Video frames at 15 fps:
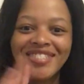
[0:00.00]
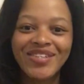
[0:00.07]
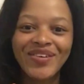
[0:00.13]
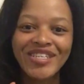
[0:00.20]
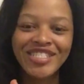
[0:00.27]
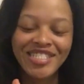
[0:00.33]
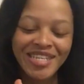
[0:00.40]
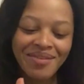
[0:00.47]

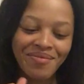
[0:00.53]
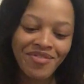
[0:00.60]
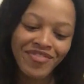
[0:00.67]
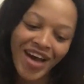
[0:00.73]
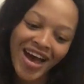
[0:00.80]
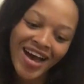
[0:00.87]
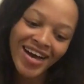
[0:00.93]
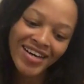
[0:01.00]
question number
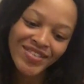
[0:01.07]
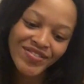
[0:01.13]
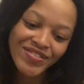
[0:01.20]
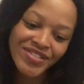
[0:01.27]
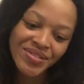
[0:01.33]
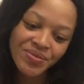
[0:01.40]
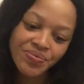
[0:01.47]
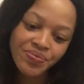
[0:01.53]
five.
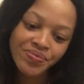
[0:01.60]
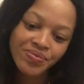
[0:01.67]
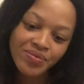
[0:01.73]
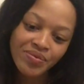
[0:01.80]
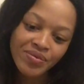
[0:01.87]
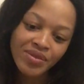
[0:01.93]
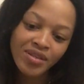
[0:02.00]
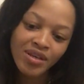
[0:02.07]

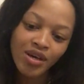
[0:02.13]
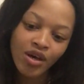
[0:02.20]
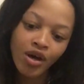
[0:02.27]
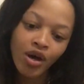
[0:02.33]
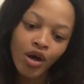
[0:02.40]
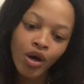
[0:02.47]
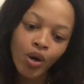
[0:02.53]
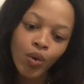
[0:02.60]

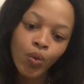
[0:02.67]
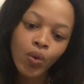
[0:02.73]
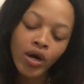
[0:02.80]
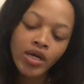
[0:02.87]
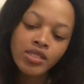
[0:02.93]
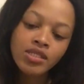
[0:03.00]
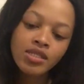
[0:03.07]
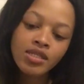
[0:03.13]

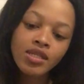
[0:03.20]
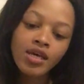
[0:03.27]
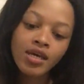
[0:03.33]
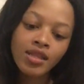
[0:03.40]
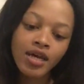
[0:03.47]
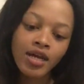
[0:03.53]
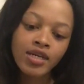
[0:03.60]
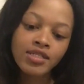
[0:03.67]
Worst
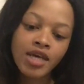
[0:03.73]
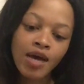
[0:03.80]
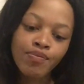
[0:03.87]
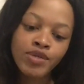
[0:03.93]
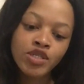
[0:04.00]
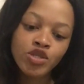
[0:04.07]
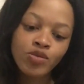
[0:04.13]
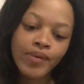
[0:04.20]
thing that has
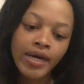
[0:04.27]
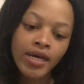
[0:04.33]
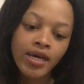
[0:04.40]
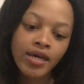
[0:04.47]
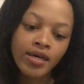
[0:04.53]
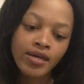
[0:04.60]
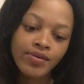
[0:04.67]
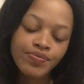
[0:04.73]
happened to my
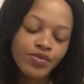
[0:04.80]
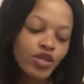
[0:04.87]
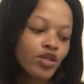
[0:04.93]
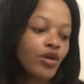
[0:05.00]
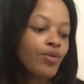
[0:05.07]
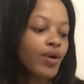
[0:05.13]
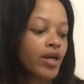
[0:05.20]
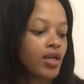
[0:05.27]
hair. You
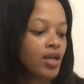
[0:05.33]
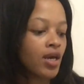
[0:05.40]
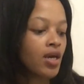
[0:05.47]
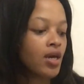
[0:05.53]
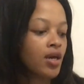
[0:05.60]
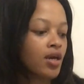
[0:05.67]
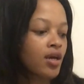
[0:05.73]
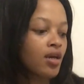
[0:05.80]
know what, ne?
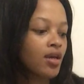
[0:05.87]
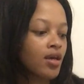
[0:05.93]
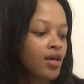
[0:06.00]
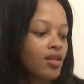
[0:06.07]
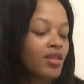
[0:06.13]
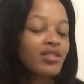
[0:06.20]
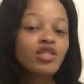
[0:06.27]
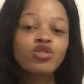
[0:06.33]

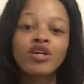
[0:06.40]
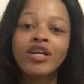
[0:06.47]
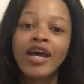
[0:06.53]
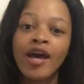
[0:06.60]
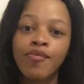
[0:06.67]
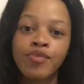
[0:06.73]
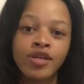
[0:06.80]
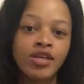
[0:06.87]
This is not a
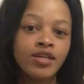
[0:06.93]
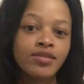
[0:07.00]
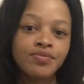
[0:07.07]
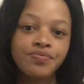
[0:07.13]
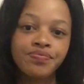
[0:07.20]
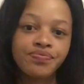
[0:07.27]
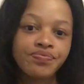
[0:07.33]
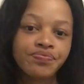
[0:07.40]
happening.
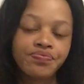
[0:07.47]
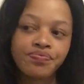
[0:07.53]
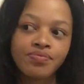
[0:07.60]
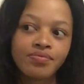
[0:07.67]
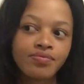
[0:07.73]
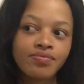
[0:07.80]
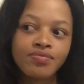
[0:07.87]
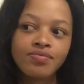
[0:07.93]

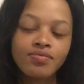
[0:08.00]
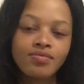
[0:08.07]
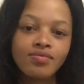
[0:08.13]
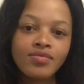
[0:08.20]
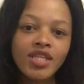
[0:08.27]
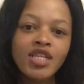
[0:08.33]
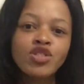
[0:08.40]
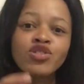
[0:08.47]

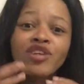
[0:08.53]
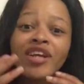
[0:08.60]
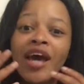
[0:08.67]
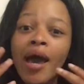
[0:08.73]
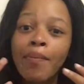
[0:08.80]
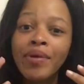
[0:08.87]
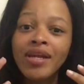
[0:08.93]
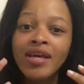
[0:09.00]
It's not a
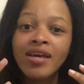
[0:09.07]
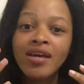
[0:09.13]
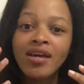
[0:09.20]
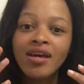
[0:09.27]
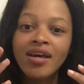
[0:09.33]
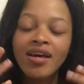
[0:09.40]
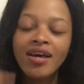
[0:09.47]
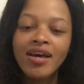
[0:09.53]
happening.
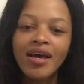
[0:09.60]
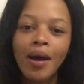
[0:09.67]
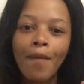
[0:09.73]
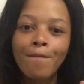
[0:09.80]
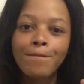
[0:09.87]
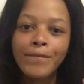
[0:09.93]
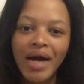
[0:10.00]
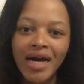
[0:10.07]

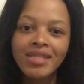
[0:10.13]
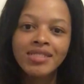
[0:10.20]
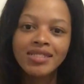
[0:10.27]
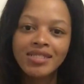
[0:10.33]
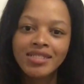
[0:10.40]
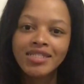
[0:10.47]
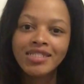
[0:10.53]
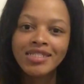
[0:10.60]

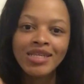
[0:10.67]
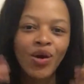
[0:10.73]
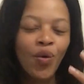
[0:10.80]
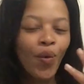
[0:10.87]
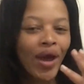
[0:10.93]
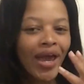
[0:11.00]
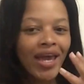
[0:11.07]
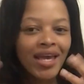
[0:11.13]
But the
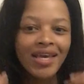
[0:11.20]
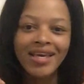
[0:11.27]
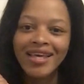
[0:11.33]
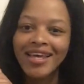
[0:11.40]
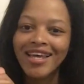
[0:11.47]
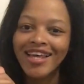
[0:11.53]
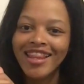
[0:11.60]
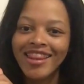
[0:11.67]
way
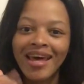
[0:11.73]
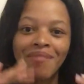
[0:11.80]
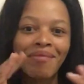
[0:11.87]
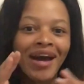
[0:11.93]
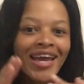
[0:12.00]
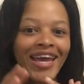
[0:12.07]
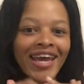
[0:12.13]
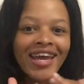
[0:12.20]
that
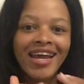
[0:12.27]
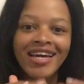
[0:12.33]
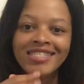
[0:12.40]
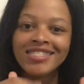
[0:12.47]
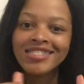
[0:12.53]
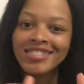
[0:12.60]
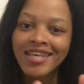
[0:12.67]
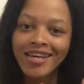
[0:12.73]
my hairline
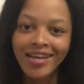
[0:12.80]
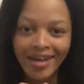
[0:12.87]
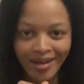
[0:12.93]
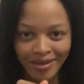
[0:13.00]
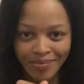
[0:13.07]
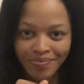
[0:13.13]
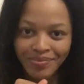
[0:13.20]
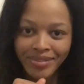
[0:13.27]
is set
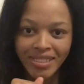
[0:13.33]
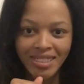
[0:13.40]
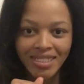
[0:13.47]
up,